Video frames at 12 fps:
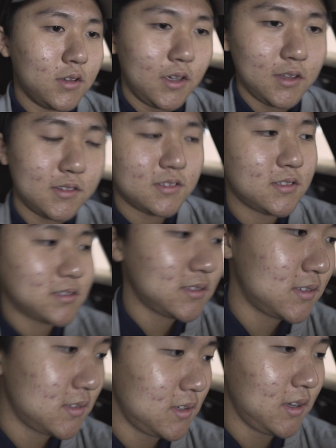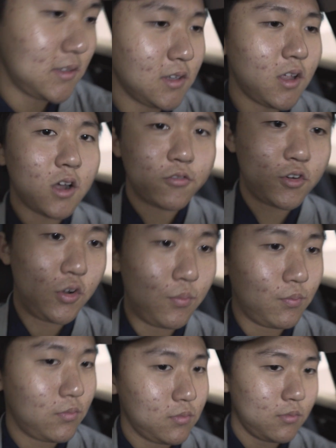It's a lot of
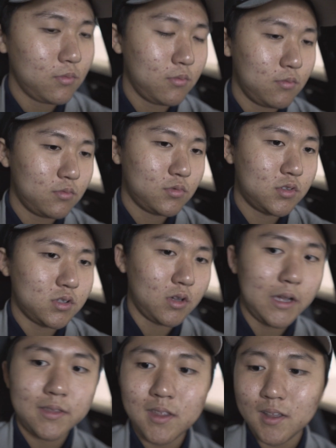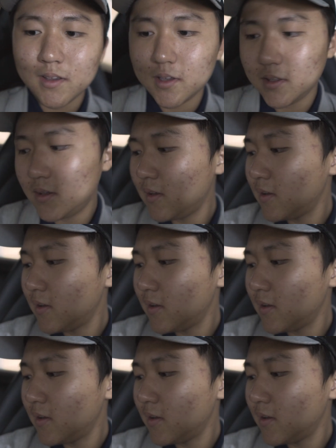room. So I think